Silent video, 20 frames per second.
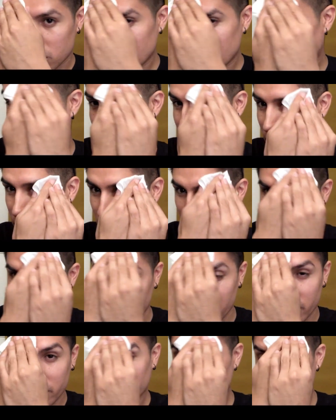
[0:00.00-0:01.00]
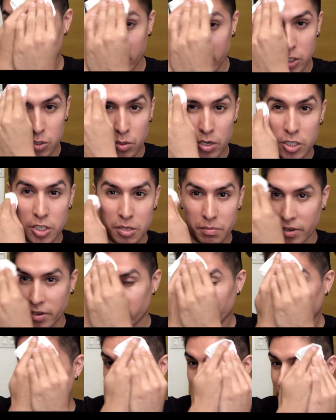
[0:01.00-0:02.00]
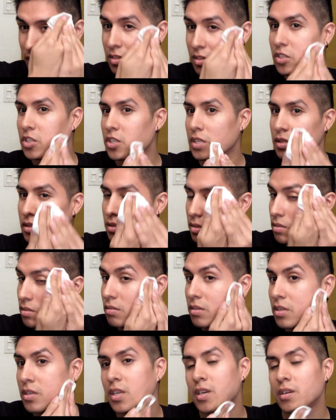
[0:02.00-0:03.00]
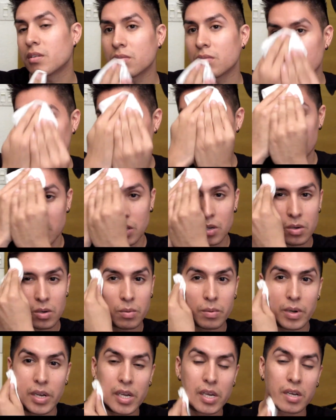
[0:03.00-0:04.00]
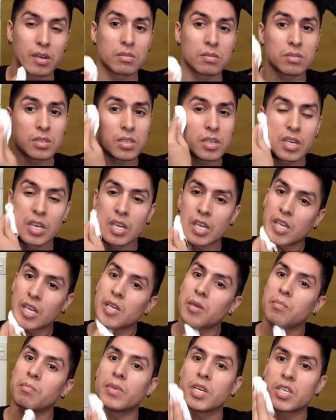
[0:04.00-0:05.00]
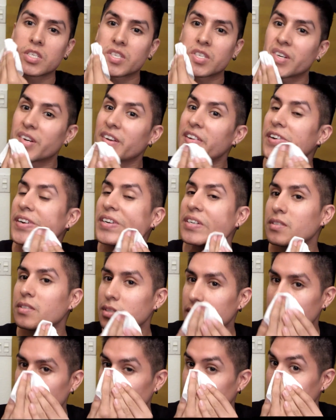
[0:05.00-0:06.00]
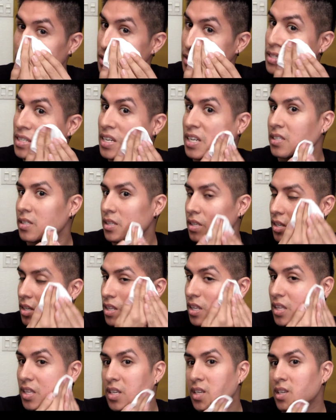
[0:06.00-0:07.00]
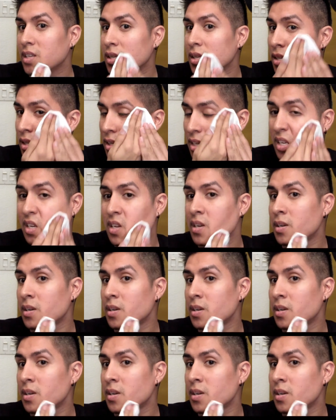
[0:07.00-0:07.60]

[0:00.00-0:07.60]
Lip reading: after I finish washing my face, just, go around, make sure your skin is nice and clean.